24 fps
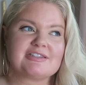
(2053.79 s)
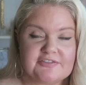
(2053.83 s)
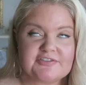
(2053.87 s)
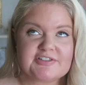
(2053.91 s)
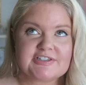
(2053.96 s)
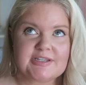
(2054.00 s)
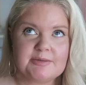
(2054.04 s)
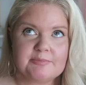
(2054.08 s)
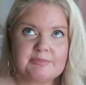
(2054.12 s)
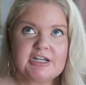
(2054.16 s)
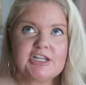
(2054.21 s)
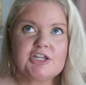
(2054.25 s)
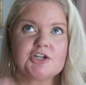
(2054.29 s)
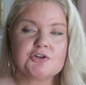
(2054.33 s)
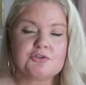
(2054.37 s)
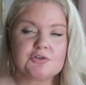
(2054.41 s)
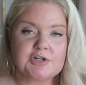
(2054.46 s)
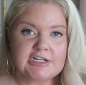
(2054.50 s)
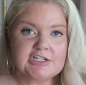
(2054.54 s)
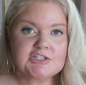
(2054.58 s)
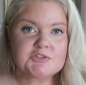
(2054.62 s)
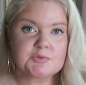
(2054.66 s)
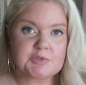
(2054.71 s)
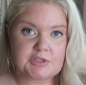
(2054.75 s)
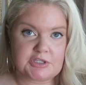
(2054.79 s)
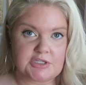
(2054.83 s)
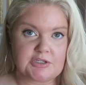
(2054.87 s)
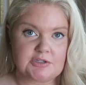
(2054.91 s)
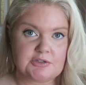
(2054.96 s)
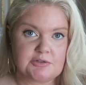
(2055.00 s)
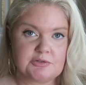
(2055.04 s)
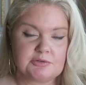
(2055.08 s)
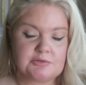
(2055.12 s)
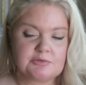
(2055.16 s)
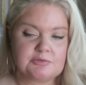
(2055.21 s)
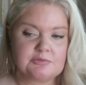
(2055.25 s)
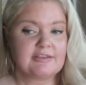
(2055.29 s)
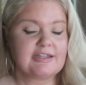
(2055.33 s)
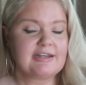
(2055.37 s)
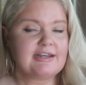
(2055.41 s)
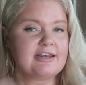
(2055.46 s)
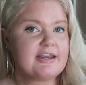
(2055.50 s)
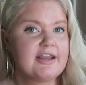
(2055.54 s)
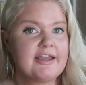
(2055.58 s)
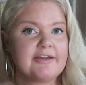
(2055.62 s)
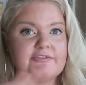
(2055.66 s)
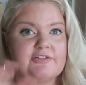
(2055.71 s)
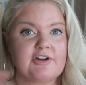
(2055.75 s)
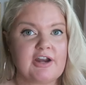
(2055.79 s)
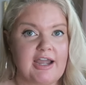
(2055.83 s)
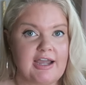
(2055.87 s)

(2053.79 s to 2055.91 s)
If somebody agrees with you, they never